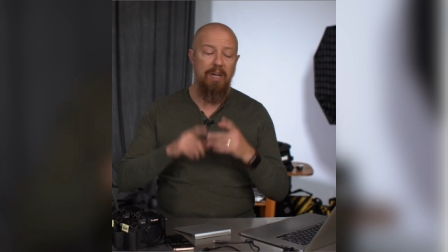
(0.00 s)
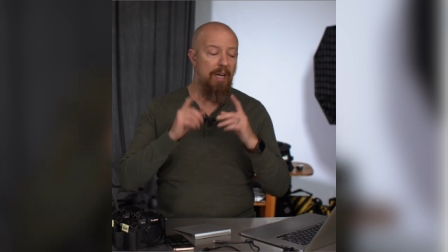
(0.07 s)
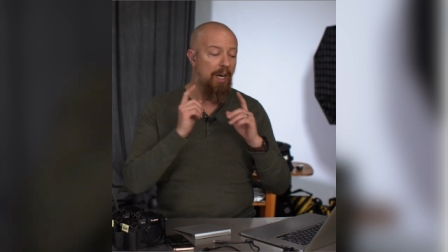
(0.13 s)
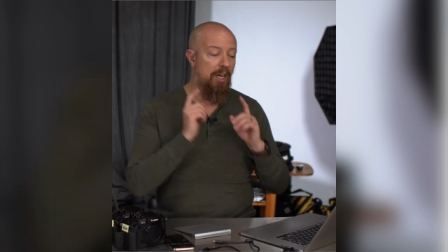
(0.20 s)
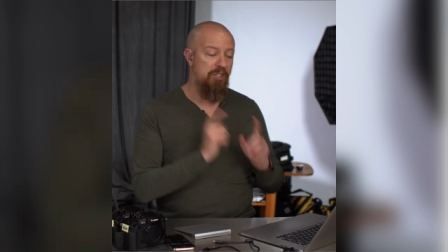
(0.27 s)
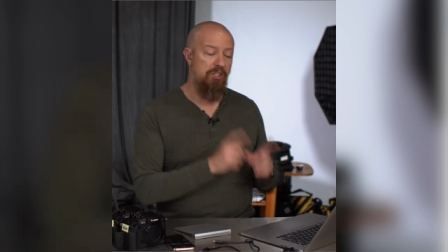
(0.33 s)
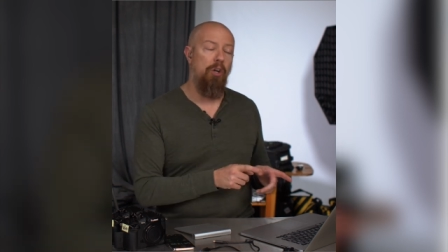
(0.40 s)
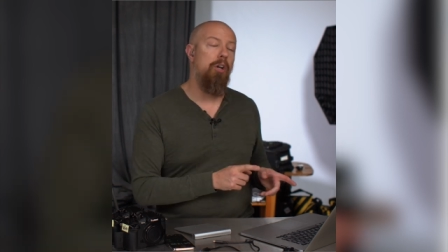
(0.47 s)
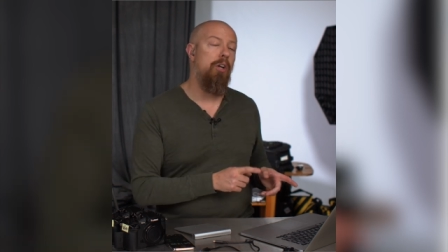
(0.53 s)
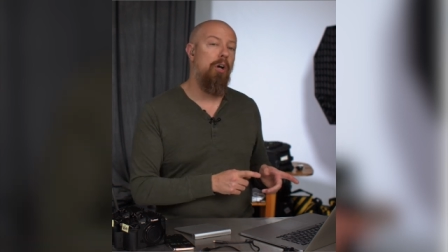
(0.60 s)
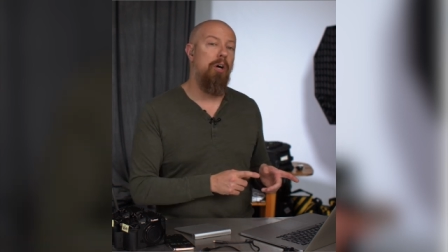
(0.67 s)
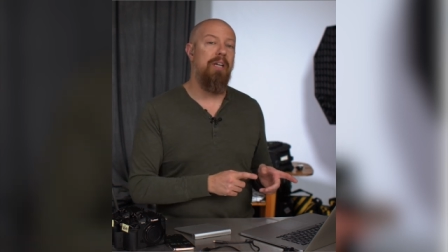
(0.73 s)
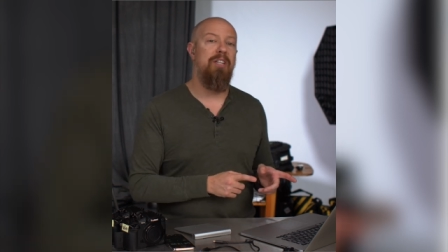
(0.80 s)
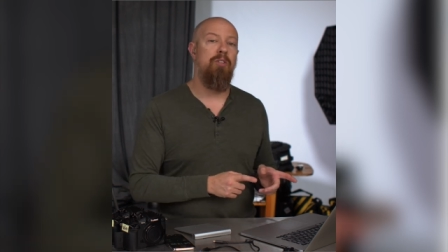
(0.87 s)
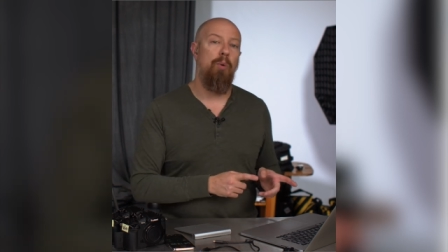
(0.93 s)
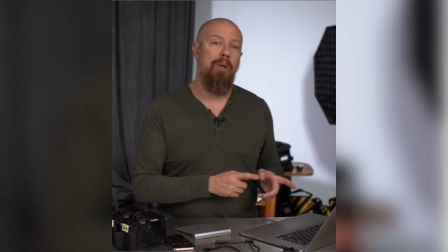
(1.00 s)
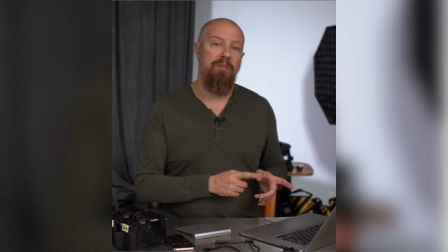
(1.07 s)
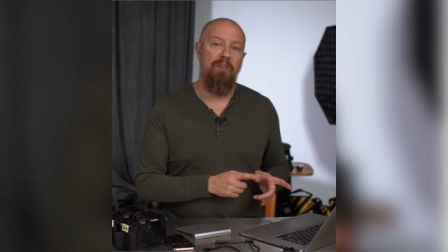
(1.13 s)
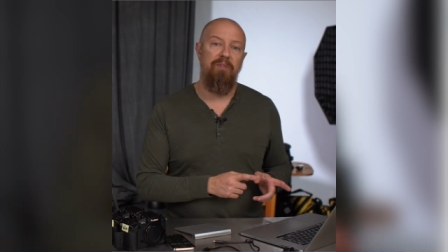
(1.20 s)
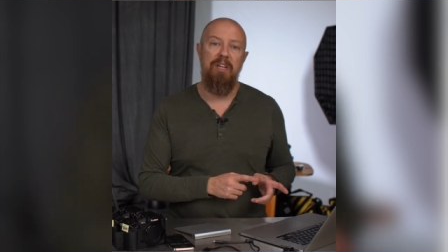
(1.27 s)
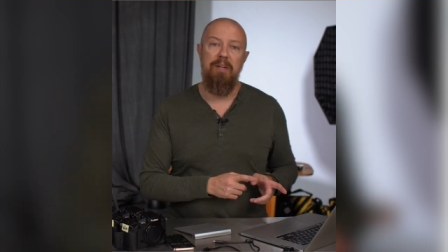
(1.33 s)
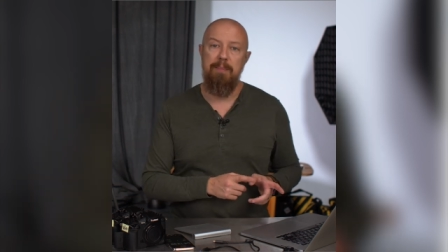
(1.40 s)
I started on a
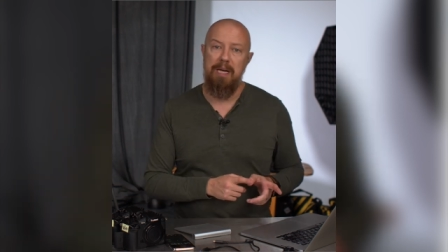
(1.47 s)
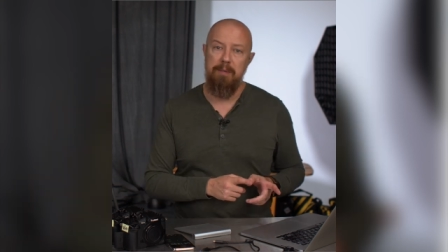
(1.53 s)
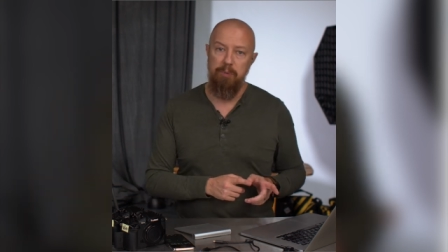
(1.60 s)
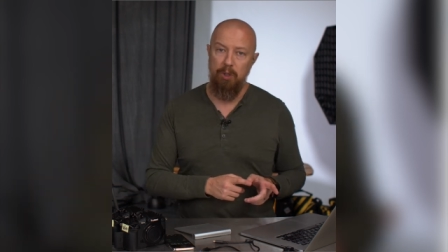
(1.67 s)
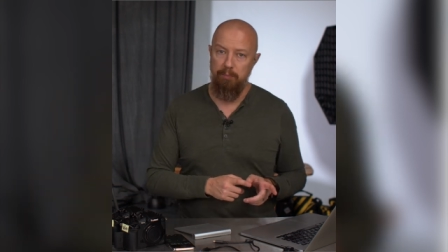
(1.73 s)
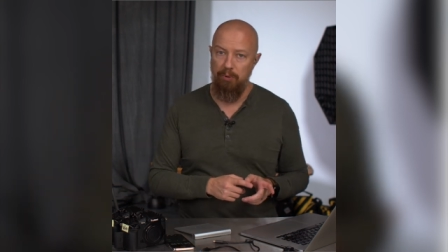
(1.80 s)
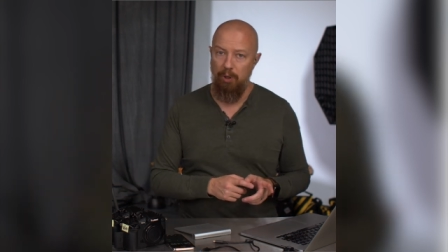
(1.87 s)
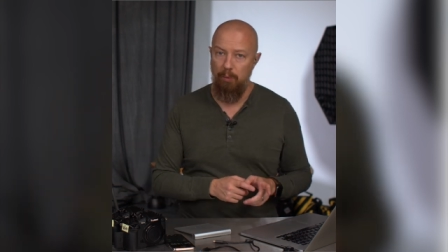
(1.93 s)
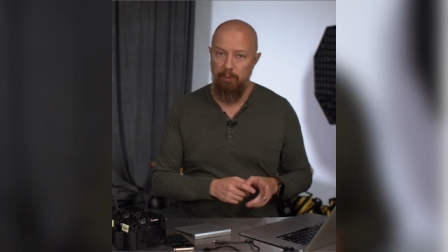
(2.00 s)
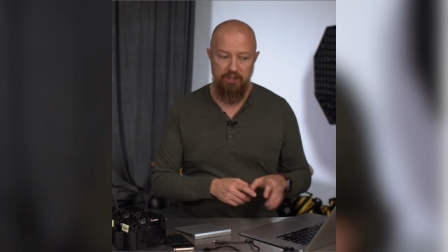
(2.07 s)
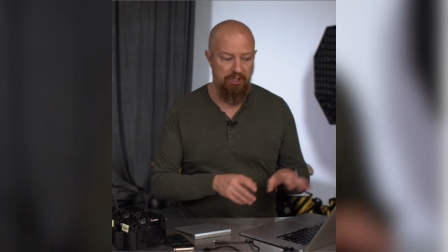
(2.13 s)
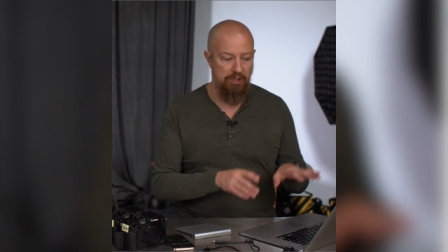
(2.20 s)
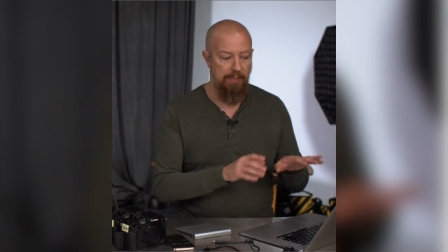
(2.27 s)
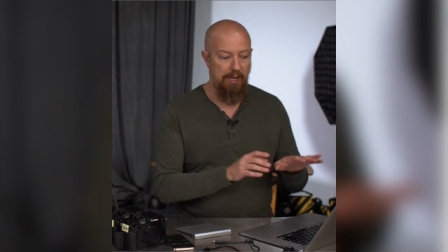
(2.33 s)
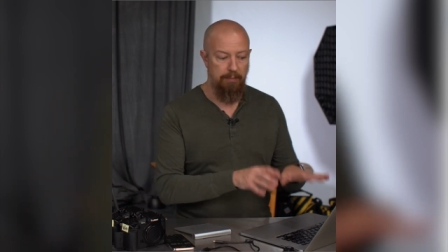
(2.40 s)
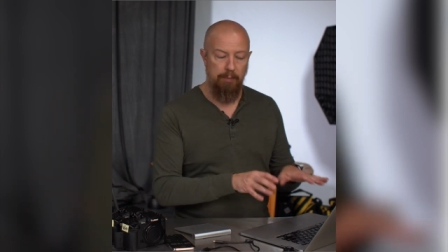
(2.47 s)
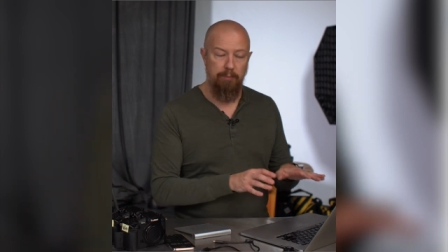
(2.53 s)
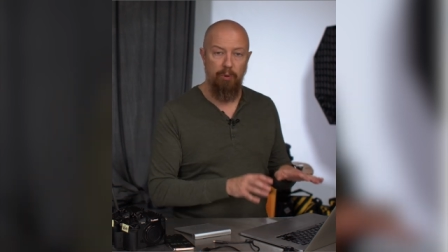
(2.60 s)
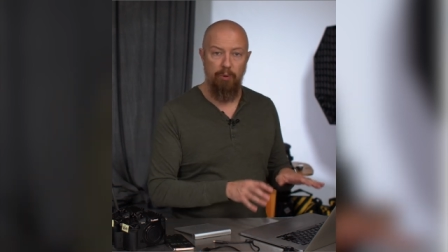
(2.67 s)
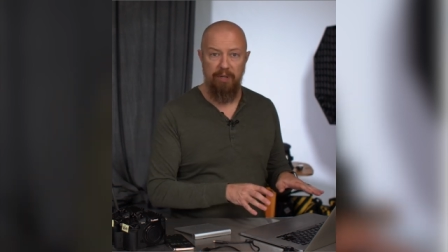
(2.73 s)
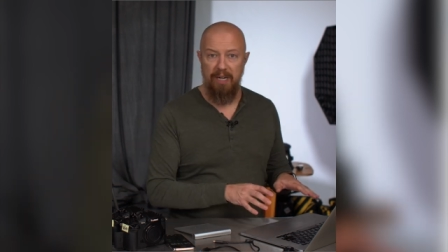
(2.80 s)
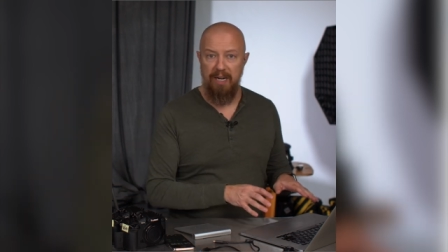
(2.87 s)
2015 MacBook Pro, which is the MacBook
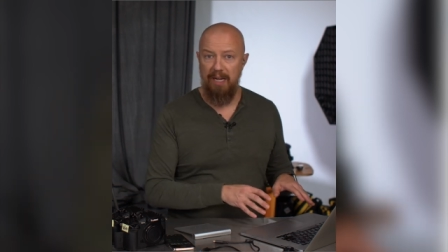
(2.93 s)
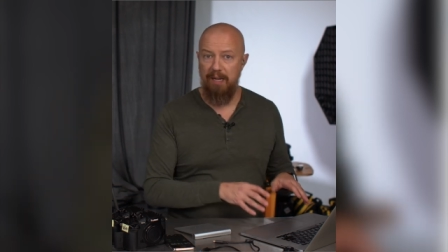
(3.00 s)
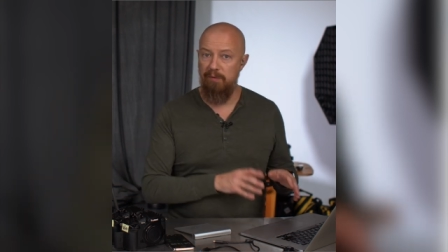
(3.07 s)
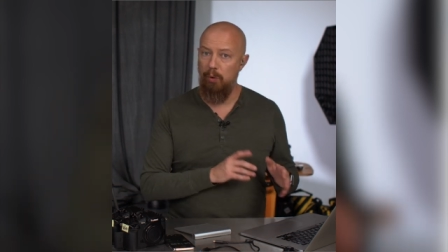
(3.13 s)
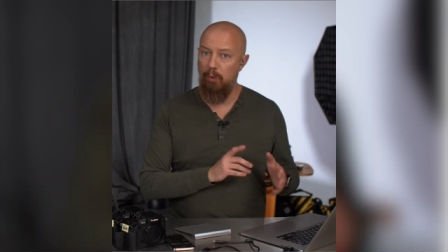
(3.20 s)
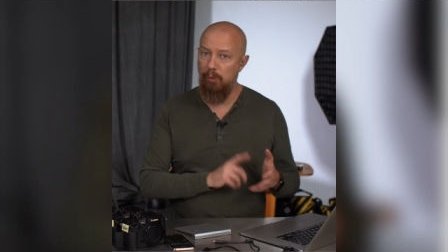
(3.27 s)
Pro that I have.